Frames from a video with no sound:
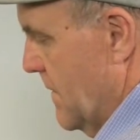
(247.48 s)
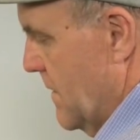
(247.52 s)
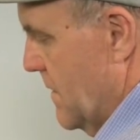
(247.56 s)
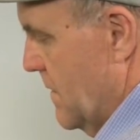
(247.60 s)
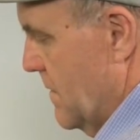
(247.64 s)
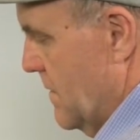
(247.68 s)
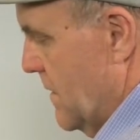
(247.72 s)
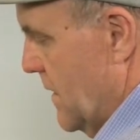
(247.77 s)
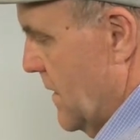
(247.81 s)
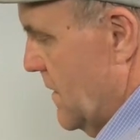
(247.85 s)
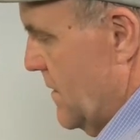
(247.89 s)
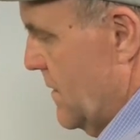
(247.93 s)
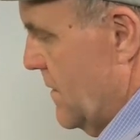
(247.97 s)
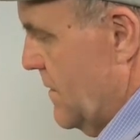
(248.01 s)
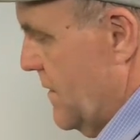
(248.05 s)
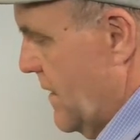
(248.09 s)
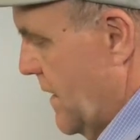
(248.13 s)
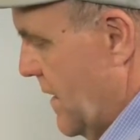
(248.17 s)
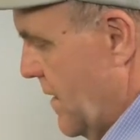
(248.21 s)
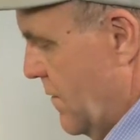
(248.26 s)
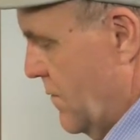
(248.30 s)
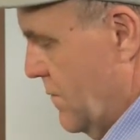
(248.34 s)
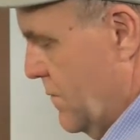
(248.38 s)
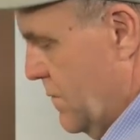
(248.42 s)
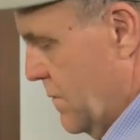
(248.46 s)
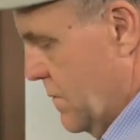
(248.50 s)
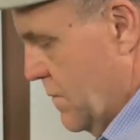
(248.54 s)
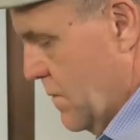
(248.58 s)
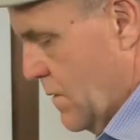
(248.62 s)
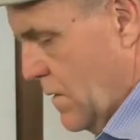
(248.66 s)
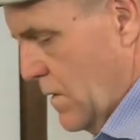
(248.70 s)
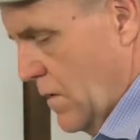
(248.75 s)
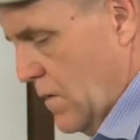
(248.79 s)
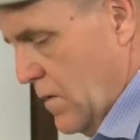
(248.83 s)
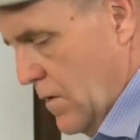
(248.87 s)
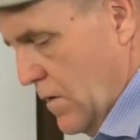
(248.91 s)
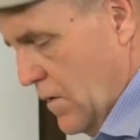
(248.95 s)
tighten it down,
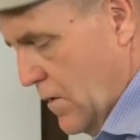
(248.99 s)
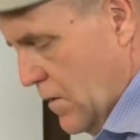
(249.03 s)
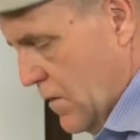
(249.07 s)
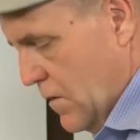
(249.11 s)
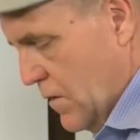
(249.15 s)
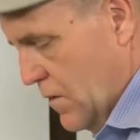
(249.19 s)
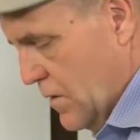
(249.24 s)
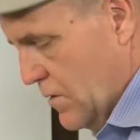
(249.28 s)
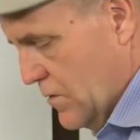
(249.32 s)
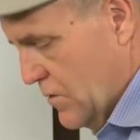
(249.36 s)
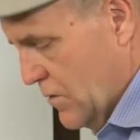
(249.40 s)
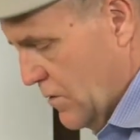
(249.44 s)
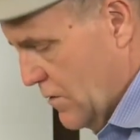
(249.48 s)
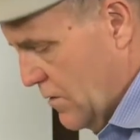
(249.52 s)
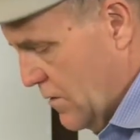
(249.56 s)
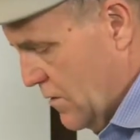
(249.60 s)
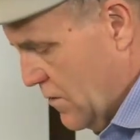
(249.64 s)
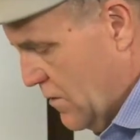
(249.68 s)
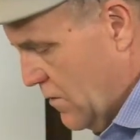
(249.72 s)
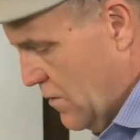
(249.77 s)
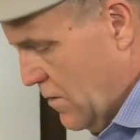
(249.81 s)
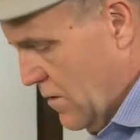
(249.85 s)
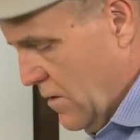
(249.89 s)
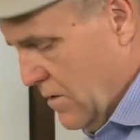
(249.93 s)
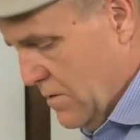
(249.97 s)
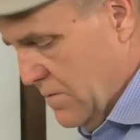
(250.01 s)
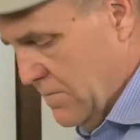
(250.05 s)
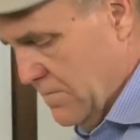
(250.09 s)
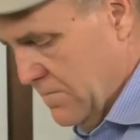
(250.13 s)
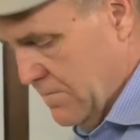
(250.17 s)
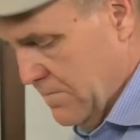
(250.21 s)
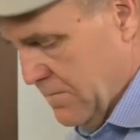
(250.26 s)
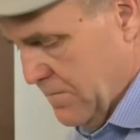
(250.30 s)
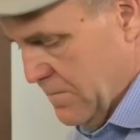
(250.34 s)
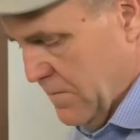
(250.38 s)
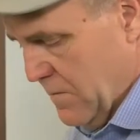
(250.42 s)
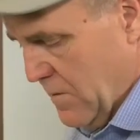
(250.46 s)
turn it on.
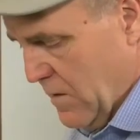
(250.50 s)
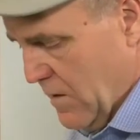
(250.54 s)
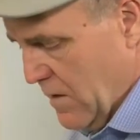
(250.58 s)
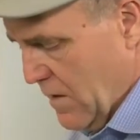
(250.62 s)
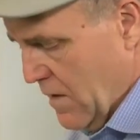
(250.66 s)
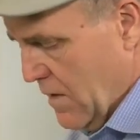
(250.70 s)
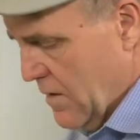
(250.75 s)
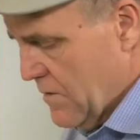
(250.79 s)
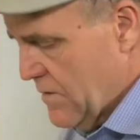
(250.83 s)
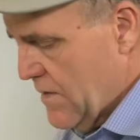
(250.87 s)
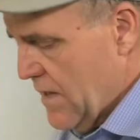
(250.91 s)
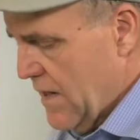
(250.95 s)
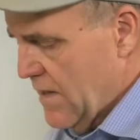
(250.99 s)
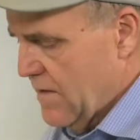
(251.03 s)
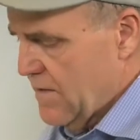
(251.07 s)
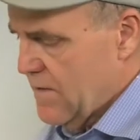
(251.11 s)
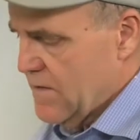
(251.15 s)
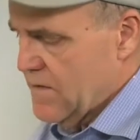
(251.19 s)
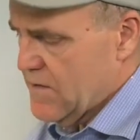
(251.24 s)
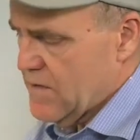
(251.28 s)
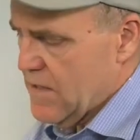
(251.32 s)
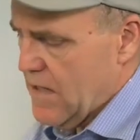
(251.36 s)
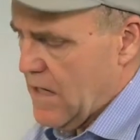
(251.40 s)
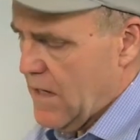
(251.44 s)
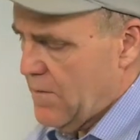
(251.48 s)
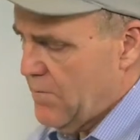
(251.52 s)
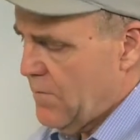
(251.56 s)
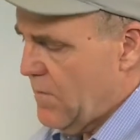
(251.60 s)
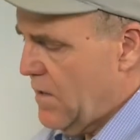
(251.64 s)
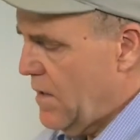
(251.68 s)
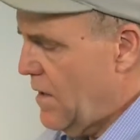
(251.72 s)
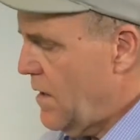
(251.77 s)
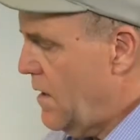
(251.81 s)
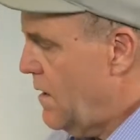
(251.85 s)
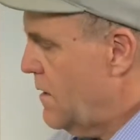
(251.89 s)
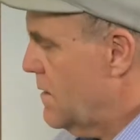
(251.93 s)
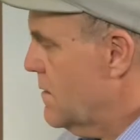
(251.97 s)
Take this time
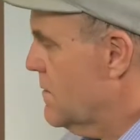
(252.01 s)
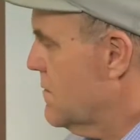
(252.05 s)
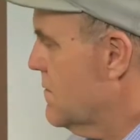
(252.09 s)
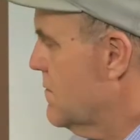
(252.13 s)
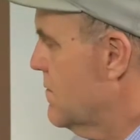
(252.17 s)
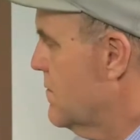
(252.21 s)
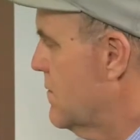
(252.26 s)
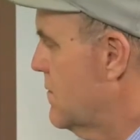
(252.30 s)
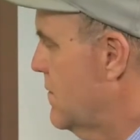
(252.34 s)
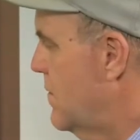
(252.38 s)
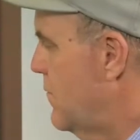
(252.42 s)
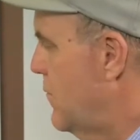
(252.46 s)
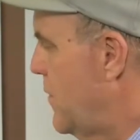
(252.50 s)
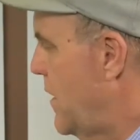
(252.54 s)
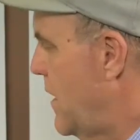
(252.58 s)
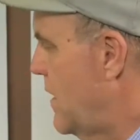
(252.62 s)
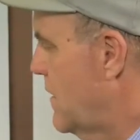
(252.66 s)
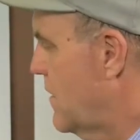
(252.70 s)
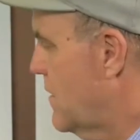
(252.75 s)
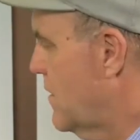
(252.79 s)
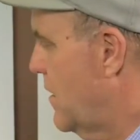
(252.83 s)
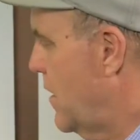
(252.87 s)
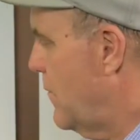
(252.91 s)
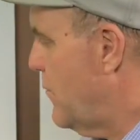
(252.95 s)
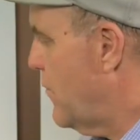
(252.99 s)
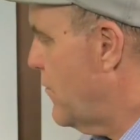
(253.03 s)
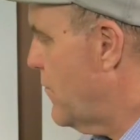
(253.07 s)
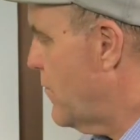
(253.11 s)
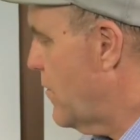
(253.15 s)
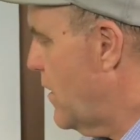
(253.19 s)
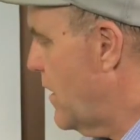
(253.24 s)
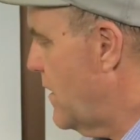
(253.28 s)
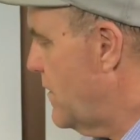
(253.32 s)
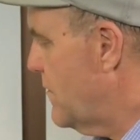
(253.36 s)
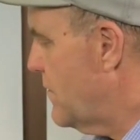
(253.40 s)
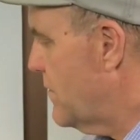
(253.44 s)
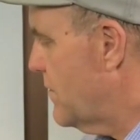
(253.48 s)
about a cup of
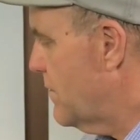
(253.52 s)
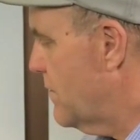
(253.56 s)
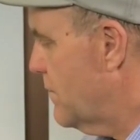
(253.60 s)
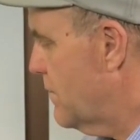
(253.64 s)
rice.